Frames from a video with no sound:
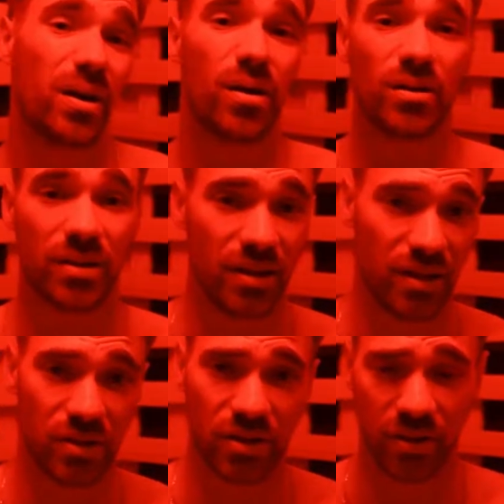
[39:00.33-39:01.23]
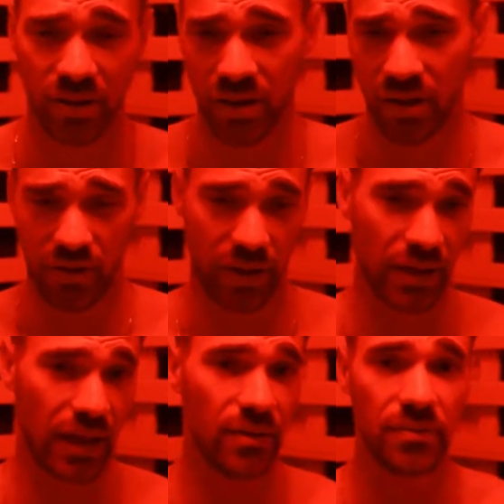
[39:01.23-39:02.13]
a heart condition or like
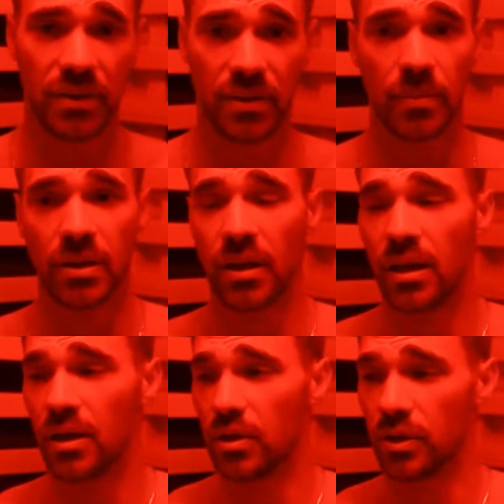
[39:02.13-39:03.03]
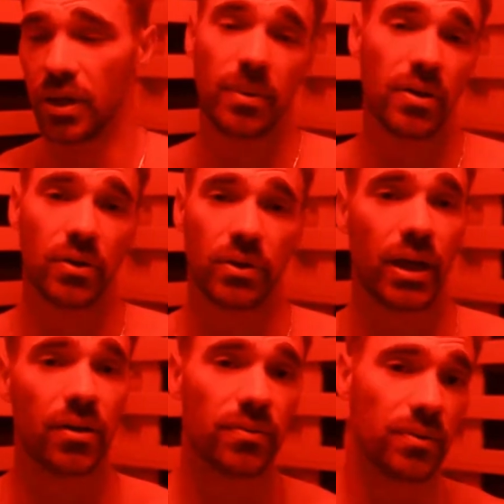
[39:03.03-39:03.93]
AFib, you got to be a little
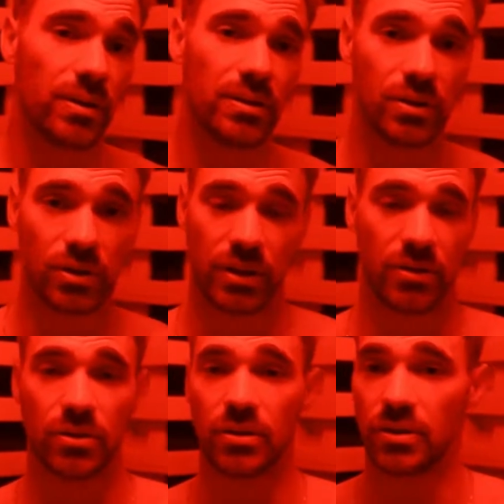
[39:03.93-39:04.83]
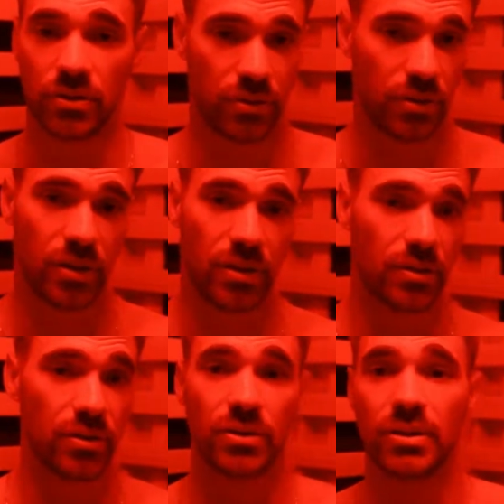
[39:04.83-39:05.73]
careful in just like traditional
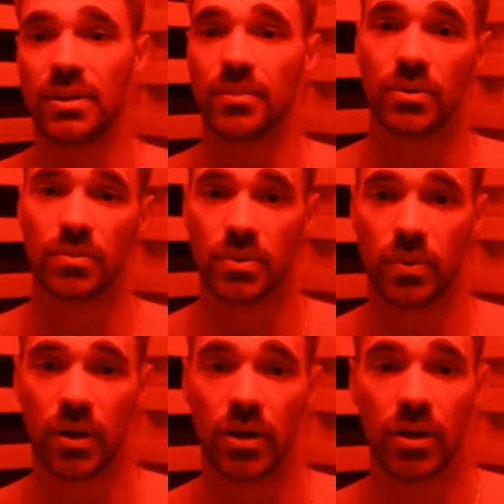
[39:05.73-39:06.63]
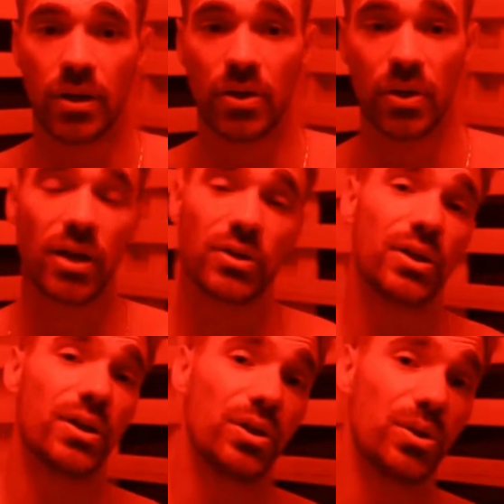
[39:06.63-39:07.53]
saunas or steam rooms where you actually
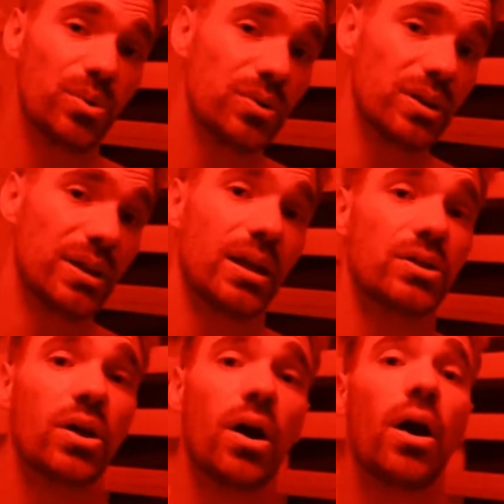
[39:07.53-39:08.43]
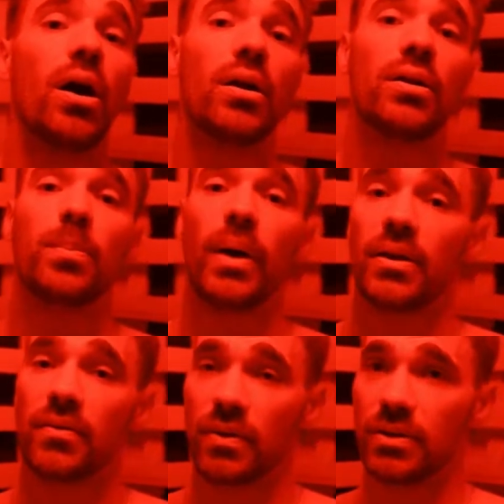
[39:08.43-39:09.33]
can use and get a ton of
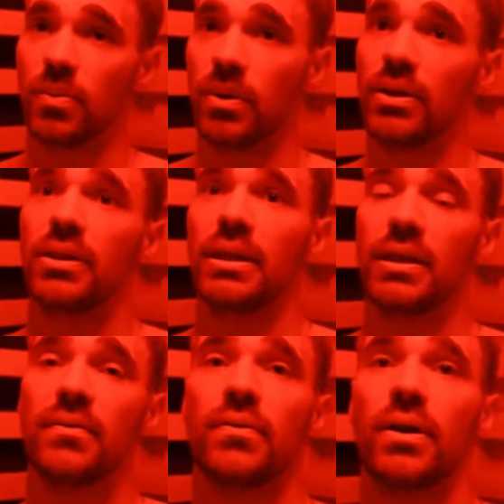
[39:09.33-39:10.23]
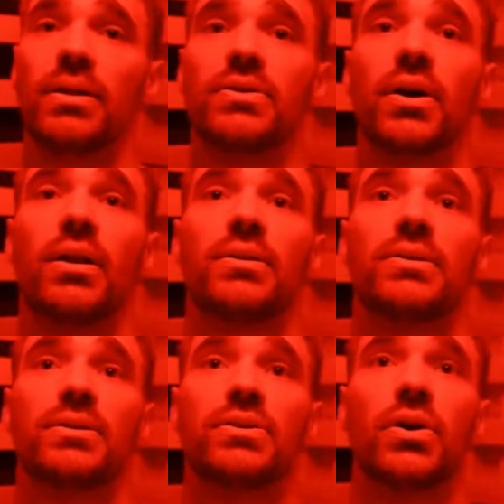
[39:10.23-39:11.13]
benefits with the infrared
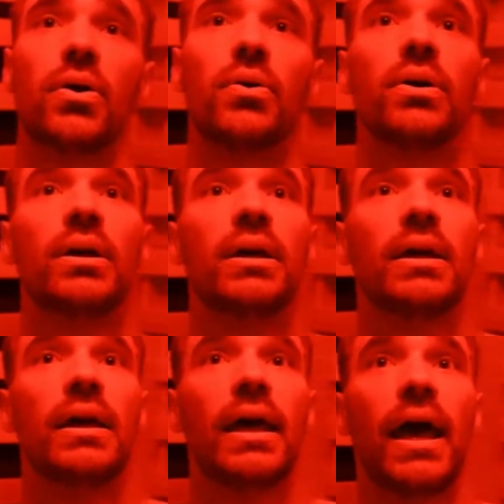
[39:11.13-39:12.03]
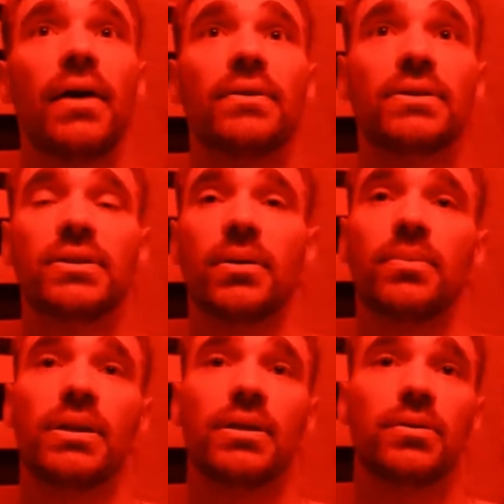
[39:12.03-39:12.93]
saunas. And so having
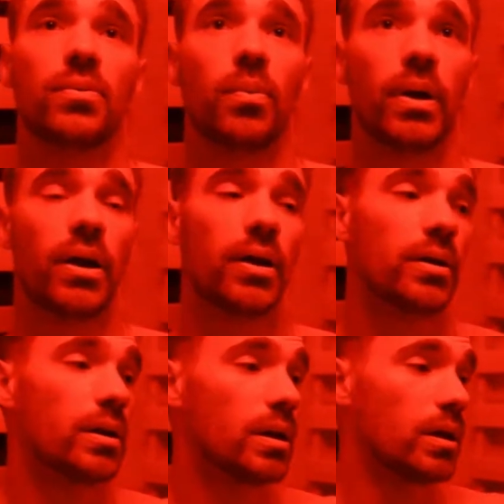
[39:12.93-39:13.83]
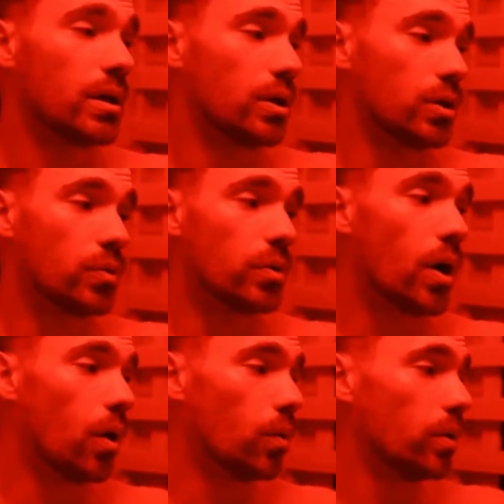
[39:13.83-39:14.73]
something where you
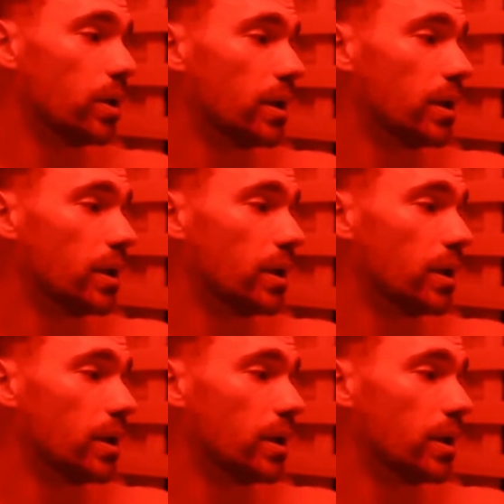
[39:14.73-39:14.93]
know